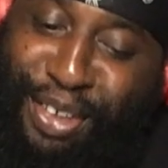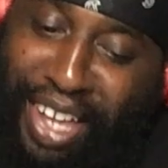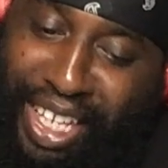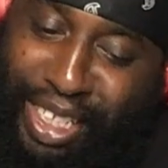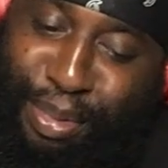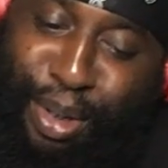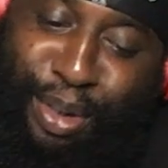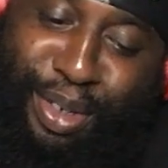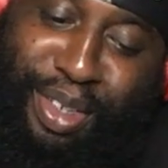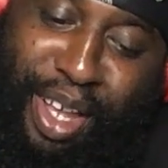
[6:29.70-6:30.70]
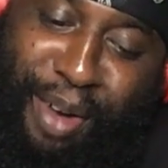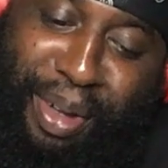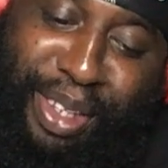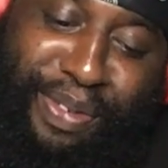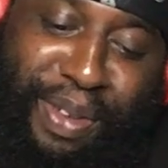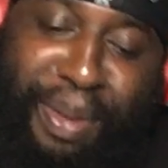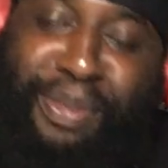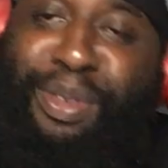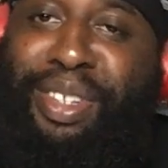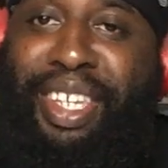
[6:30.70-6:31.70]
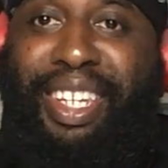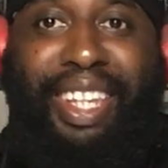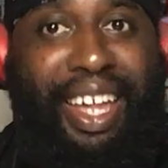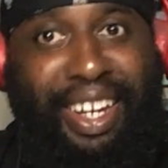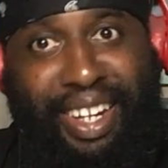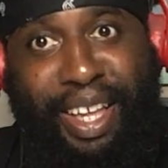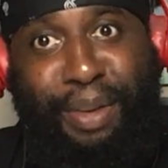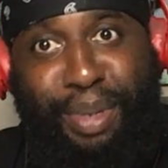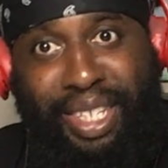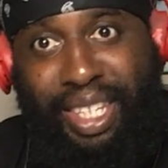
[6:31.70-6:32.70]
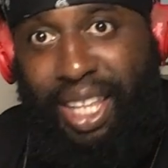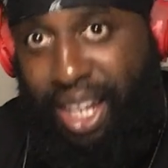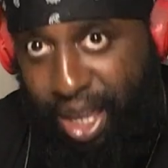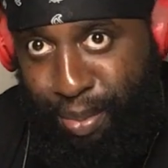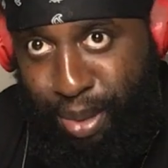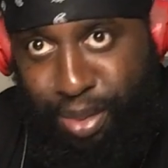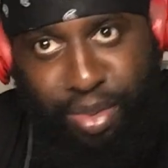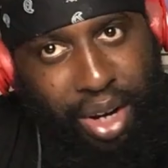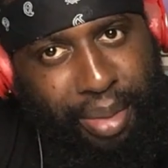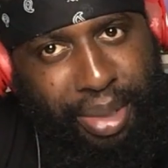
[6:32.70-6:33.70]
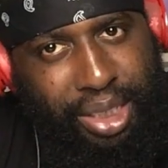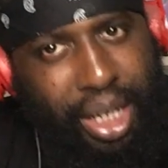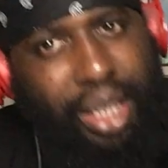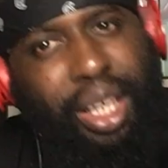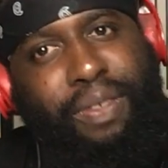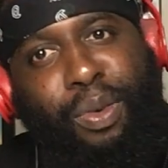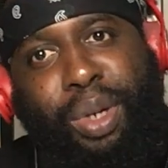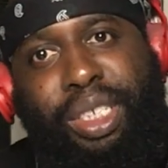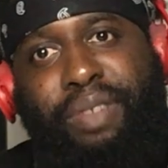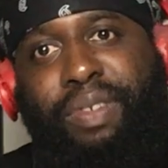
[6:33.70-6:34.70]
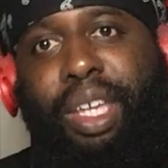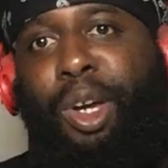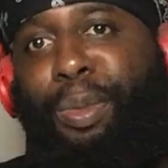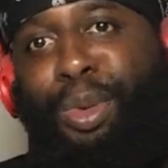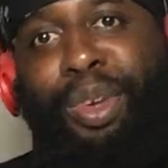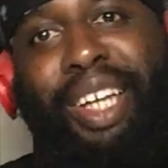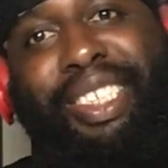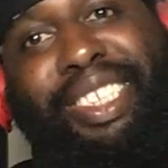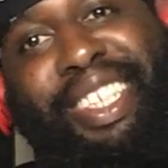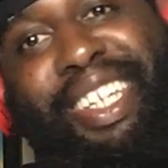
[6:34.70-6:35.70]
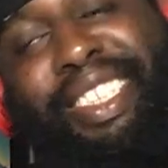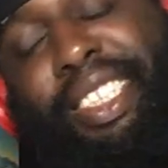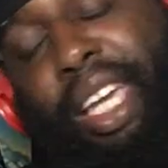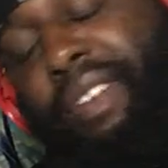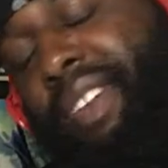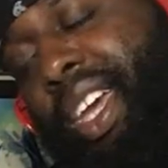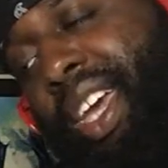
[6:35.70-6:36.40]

you guys let me know what you thought about this film. If you've seen it down in the comments, hit that like button, subscribe to my channel. Thanks for watching the video. Hope you guys are staying safe.